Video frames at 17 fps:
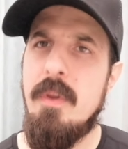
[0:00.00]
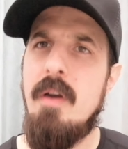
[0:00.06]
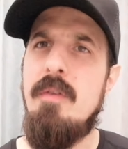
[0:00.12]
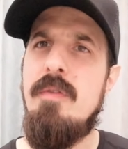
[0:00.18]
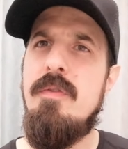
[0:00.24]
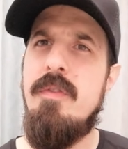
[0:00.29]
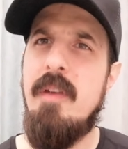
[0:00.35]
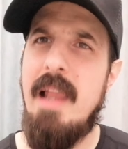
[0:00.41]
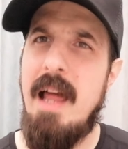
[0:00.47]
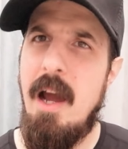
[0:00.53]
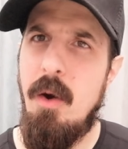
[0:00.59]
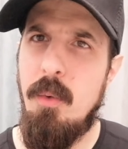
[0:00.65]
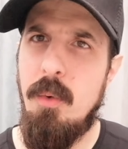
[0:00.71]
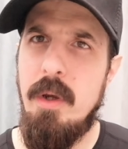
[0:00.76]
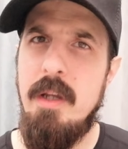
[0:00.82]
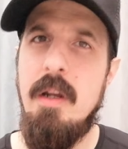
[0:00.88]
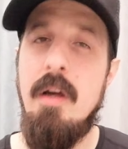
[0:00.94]
a
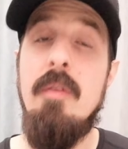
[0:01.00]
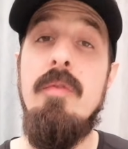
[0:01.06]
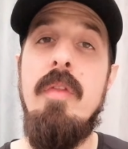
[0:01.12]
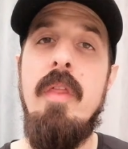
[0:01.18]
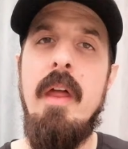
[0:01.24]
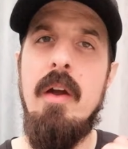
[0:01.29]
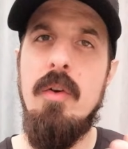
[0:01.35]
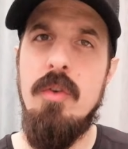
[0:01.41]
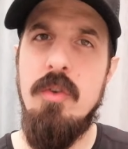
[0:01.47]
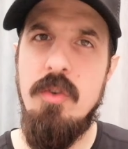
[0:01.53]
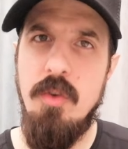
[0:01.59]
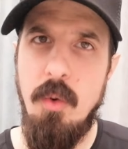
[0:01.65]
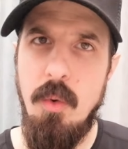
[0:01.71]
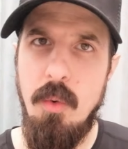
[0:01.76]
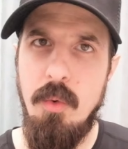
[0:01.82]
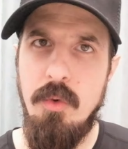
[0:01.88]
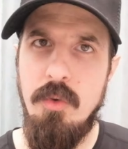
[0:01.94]
flowering of their
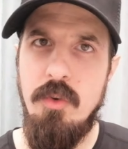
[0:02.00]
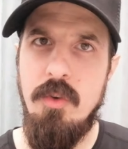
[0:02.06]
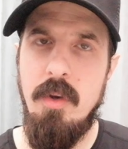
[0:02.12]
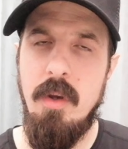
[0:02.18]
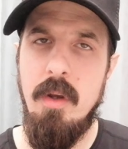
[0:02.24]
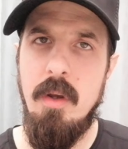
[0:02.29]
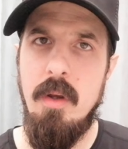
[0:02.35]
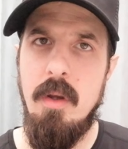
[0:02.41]
souls.